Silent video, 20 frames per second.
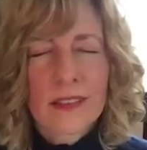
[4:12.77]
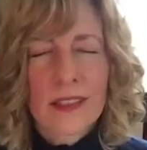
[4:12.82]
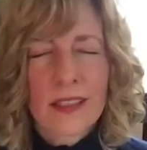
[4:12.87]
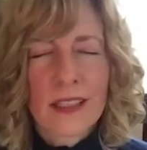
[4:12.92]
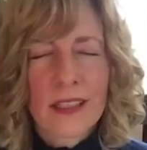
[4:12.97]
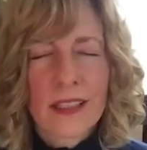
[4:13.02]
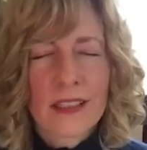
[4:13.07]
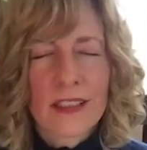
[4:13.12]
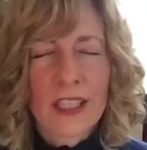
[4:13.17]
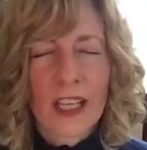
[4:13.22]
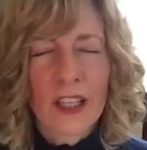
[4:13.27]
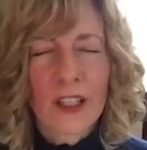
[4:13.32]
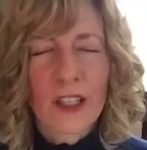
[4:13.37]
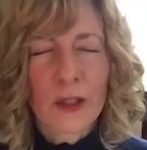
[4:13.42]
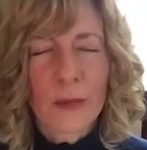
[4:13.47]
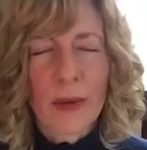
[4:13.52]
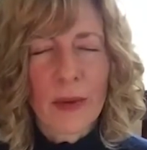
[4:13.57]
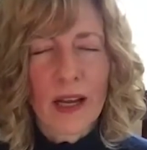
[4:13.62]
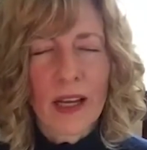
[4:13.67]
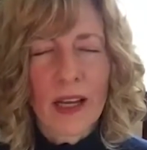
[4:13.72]
The entire
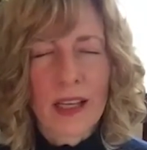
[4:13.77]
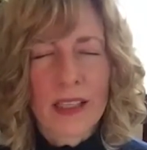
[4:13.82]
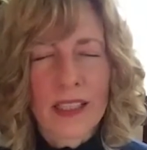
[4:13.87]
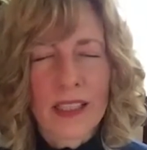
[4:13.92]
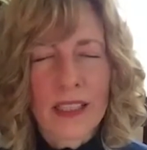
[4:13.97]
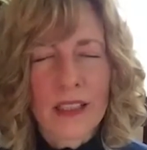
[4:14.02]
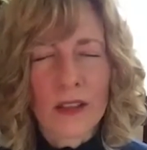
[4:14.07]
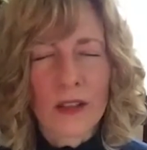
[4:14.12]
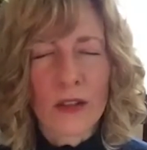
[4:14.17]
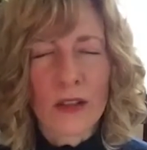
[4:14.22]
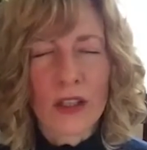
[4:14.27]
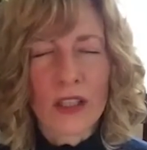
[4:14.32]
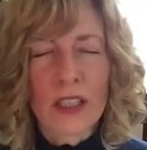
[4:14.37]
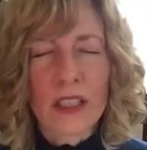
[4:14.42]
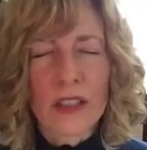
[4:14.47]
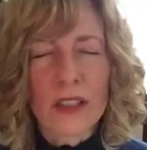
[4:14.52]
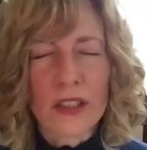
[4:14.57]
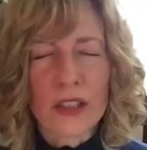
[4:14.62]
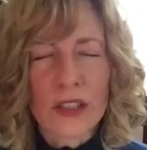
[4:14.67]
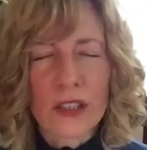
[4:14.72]
body
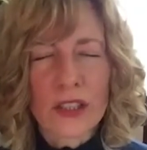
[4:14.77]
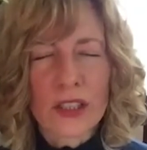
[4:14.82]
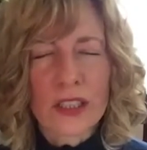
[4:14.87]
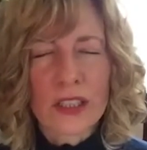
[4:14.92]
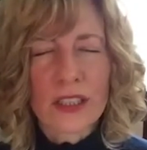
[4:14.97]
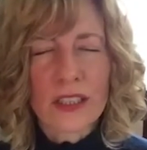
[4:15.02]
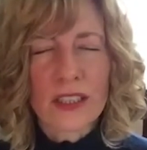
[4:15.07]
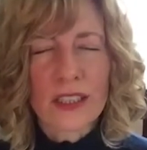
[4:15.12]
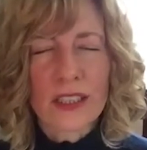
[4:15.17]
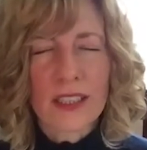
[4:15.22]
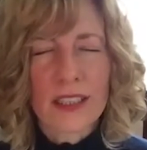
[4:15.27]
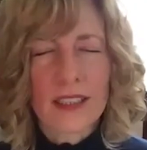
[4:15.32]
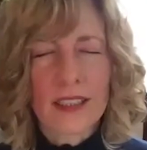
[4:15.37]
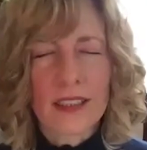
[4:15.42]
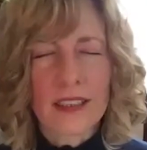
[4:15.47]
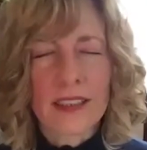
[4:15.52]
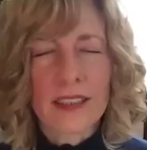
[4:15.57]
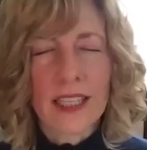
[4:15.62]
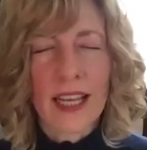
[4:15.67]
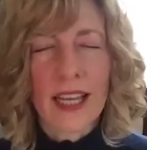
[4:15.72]
nourished
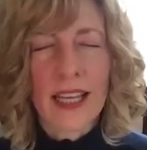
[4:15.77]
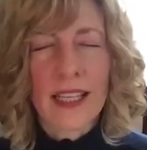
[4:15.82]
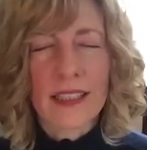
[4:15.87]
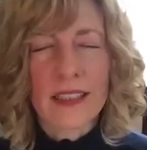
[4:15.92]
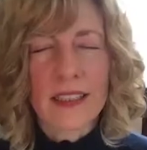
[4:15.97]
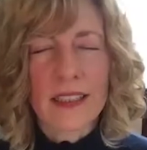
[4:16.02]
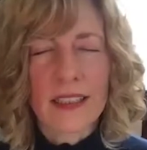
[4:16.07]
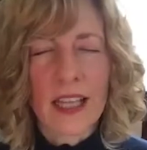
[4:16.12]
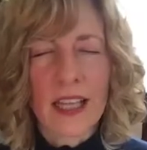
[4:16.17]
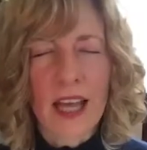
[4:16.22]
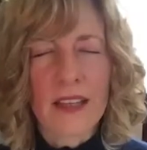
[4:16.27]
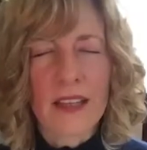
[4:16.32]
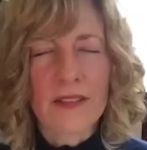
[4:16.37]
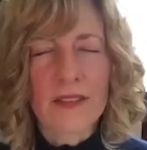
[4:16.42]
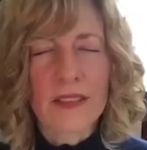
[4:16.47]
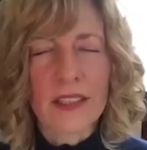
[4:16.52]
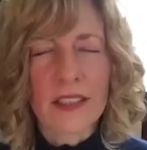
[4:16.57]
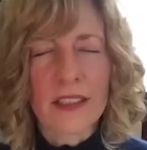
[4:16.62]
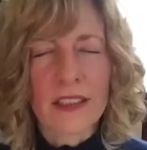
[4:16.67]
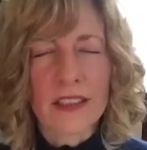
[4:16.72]
and
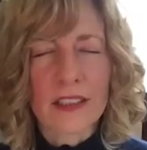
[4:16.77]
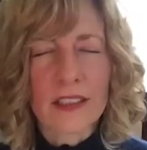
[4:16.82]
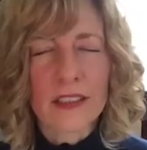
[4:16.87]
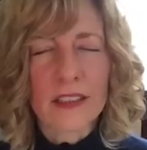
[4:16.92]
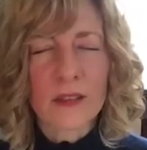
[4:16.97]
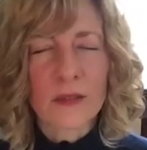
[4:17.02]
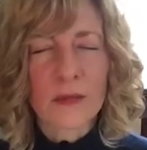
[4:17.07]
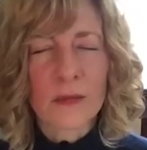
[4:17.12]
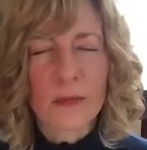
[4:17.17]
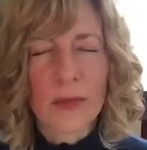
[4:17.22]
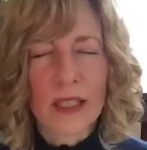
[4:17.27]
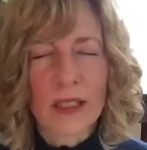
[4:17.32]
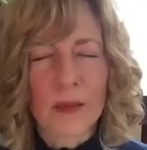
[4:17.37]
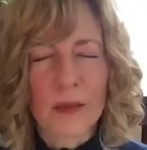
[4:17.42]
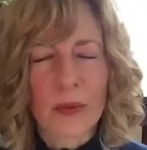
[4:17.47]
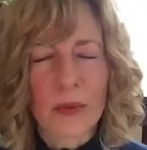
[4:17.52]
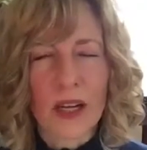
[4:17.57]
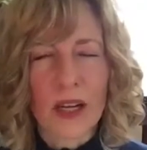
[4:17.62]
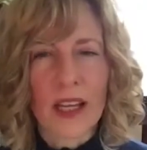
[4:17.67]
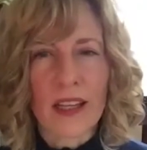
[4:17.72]
enlivened by the
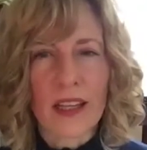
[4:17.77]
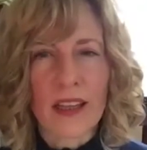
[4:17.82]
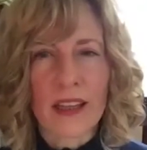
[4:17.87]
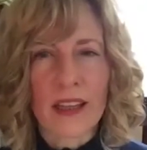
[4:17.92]
breath.